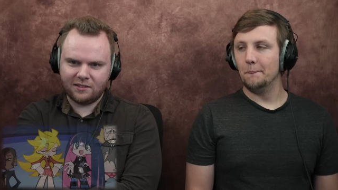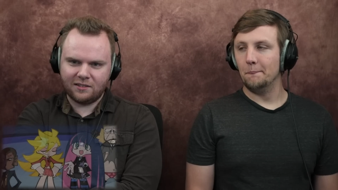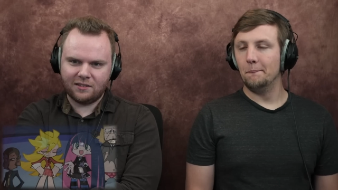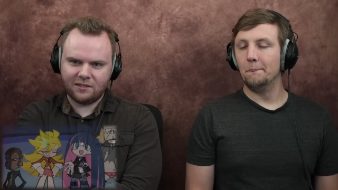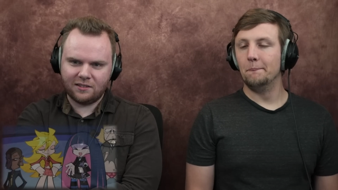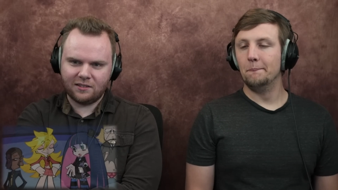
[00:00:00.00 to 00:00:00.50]

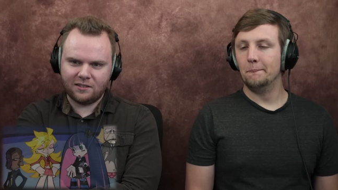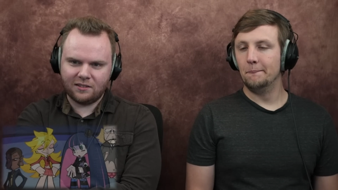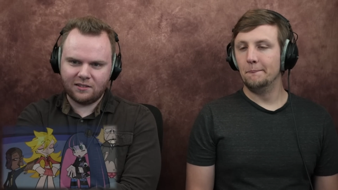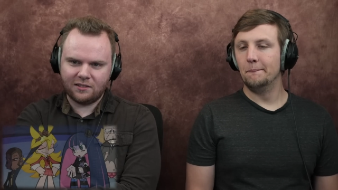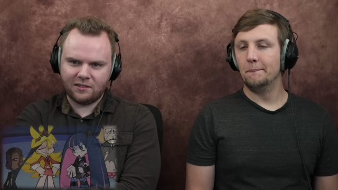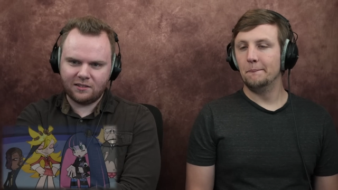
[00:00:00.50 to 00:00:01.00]

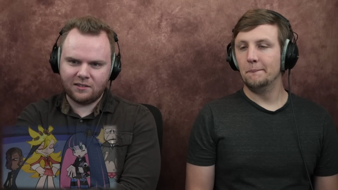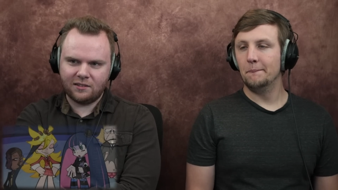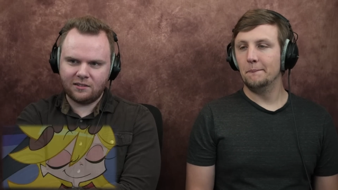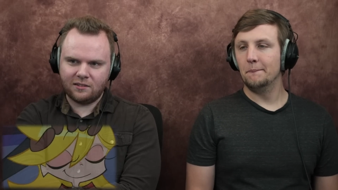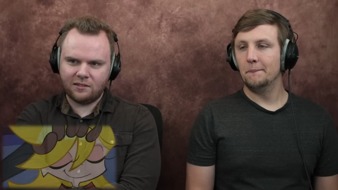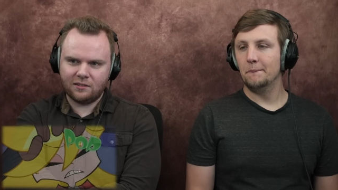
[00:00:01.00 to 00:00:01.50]

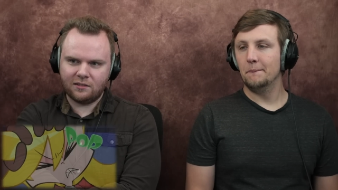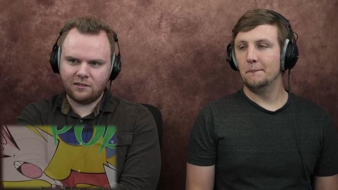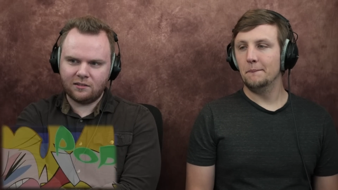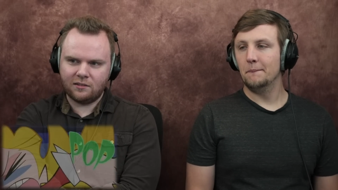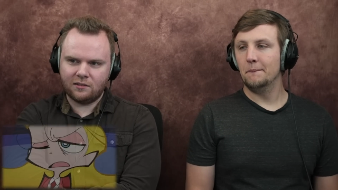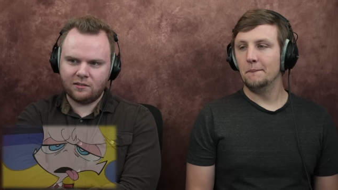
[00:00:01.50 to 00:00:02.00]

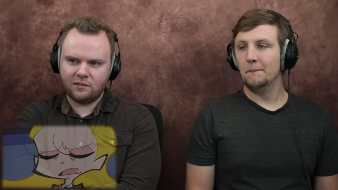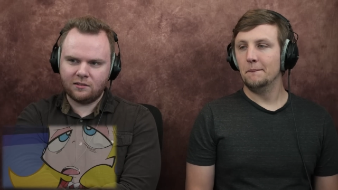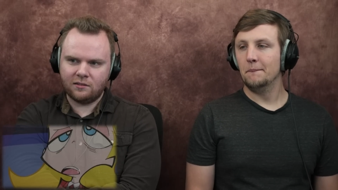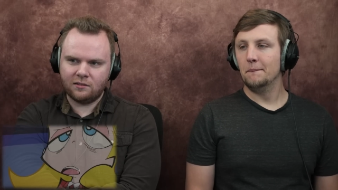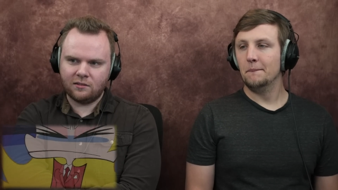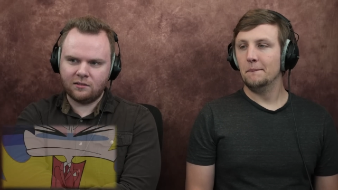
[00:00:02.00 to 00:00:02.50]

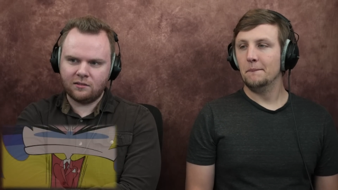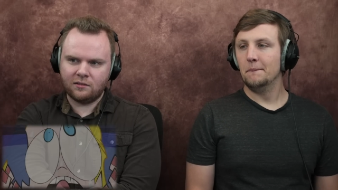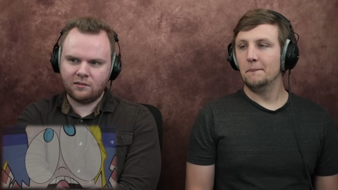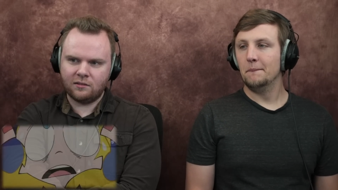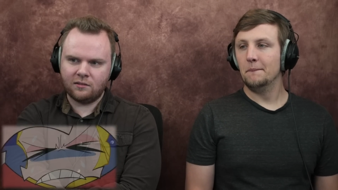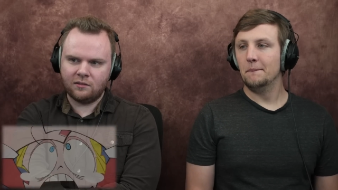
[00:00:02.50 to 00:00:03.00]

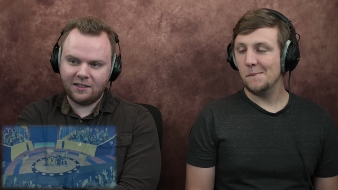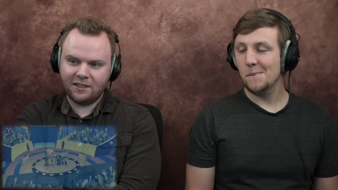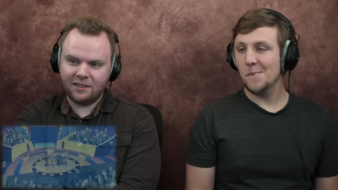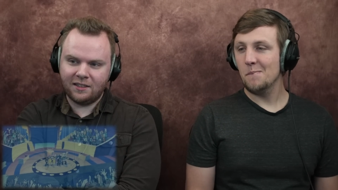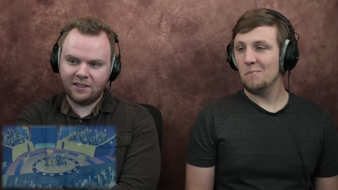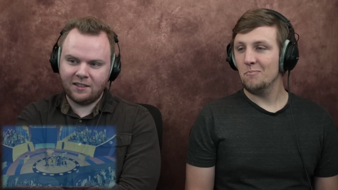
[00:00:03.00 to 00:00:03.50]

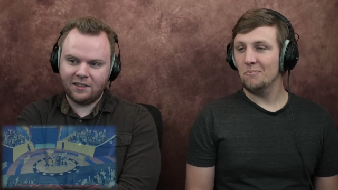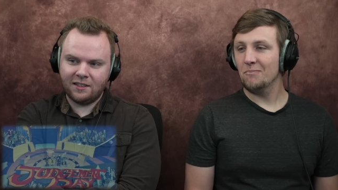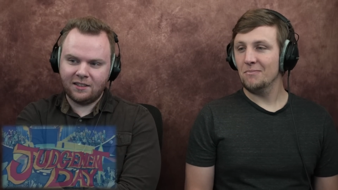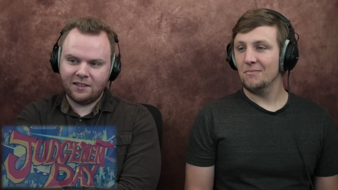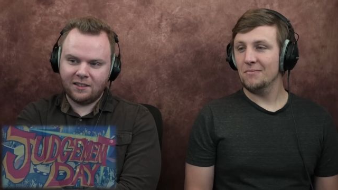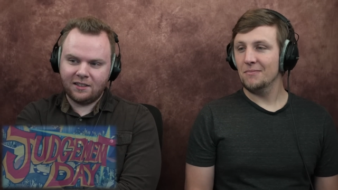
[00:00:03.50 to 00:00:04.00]

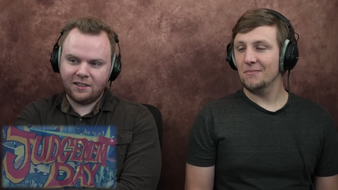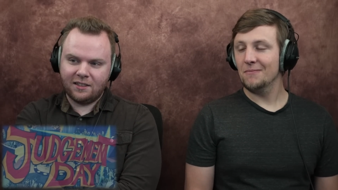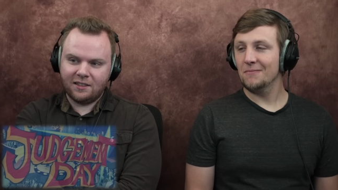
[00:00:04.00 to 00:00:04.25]
(silence)